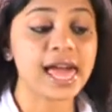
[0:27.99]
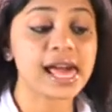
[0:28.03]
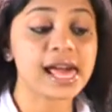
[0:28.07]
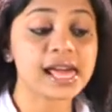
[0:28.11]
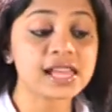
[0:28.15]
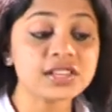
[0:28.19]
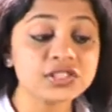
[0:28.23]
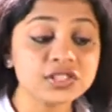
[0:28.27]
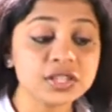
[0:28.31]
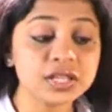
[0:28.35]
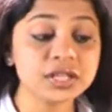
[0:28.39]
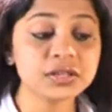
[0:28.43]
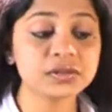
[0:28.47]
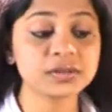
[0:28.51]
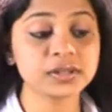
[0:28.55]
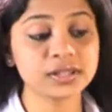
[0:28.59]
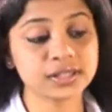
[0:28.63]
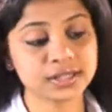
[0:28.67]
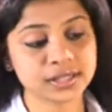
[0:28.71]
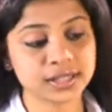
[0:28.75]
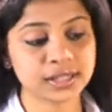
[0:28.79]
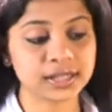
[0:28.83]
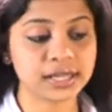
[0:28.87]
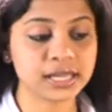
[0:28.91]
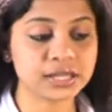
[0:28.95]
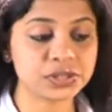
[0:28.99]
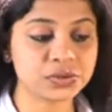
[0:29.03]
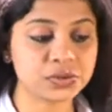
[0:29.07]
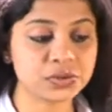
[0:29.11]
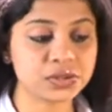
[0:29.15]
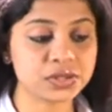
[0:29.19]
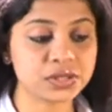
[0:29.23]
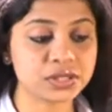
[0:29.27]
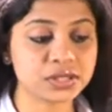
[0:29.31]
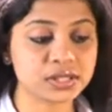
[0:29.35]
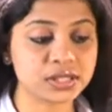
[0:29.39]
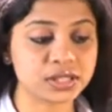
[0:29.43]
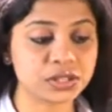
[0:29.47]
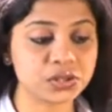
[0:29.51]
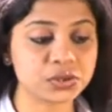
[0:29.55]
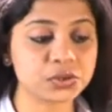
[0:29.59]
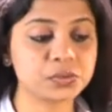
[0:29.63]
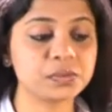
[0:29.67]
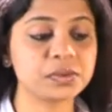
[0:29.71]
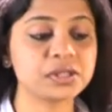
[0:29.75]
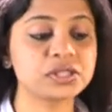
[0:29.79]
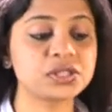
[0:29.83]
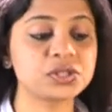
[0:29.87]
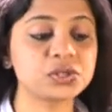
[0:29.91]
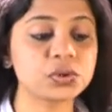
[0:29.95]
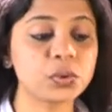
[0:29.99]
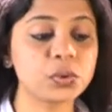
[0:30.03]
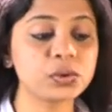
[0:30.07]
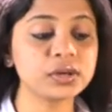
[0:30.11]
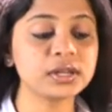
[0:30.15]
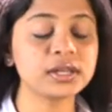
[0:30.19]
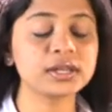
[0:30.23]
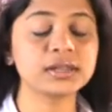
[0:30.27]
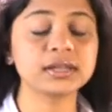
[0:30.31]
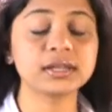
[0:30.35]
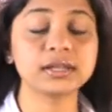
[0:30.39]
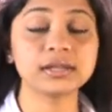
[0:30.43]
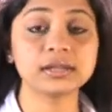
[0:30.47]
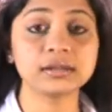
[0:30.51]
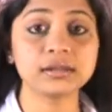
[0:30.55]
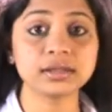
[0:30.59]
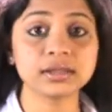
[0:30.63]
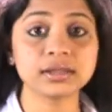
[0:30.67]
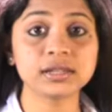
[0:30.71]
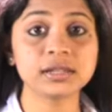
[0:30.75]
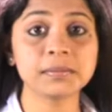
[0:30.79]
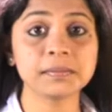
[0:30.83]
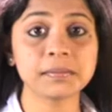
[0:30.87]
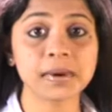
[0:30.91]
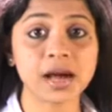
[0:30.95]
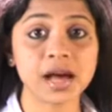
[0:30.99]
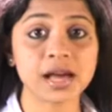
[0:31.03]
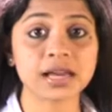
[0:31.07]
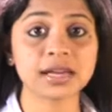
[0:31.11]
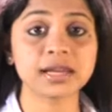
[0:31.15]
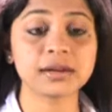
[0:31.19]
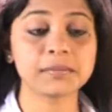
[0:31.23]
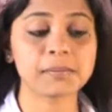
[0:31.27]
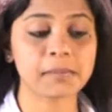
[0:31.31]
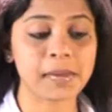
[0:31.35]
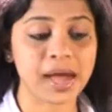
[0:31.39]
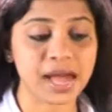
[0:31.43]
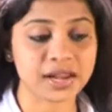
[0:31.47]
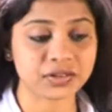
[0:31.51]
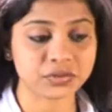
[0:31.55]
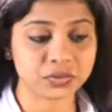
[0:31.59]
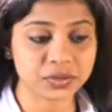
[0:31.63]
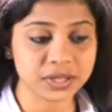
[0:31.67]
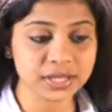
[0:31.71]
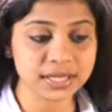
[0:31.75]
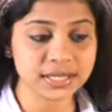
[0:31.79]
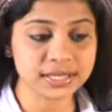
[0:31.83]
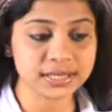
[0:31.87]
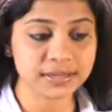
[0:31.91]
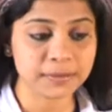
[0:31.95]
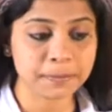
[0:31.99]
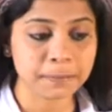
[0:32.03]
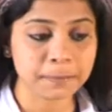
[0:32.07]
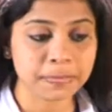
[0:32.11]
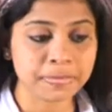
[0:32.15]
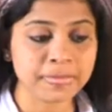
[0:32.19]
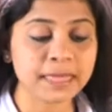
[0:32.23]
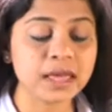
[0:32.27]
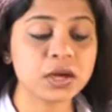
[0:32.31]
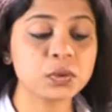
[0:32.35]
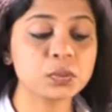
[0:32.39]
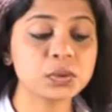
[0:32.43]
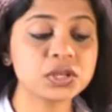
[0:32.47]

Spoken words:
and generates electricity to be stored in the lithium-ion batteries,